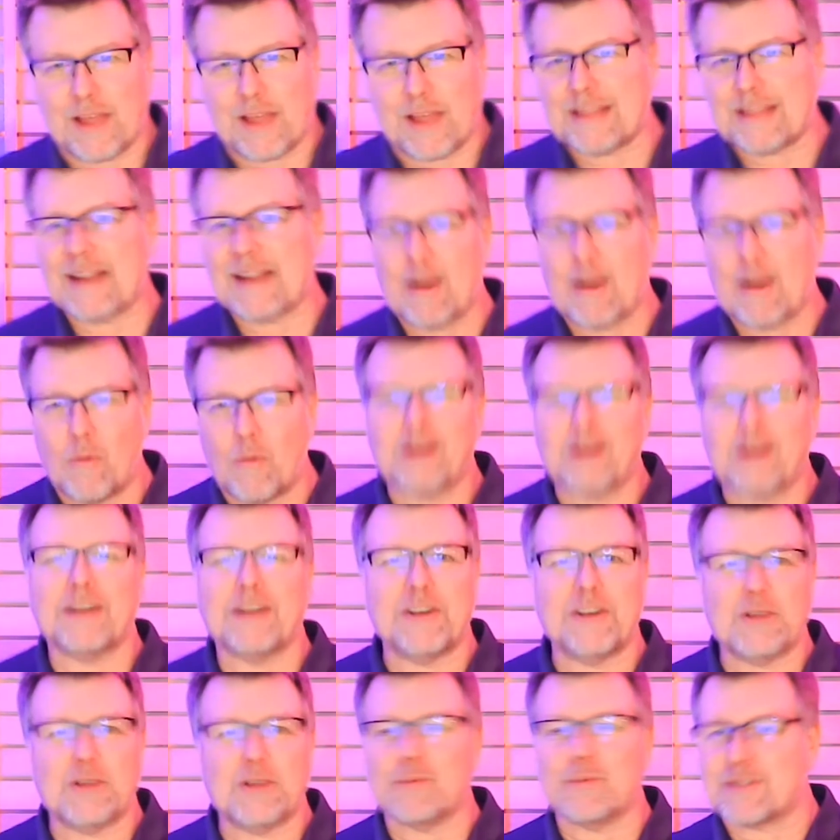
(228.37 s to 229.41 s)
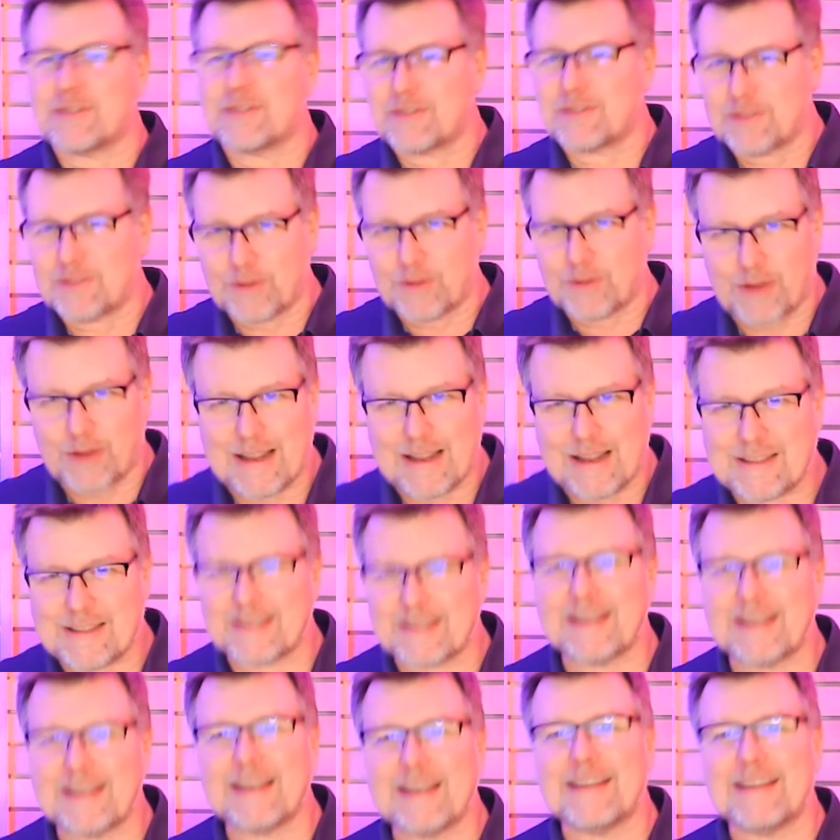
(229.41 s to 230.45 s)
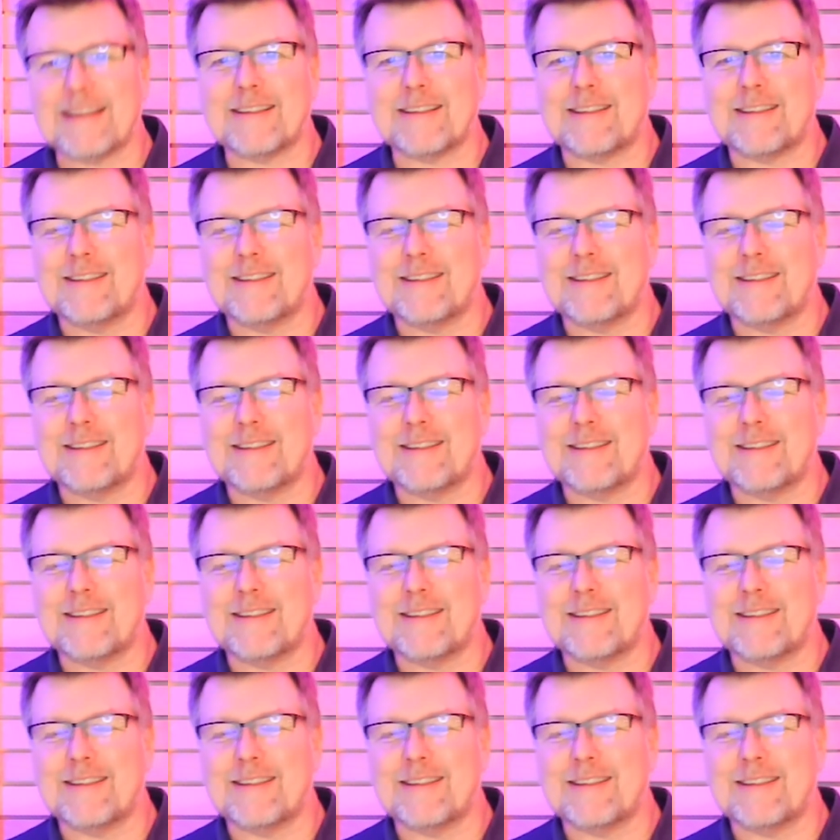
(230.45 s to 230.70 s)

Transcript: that I wanted to do was create the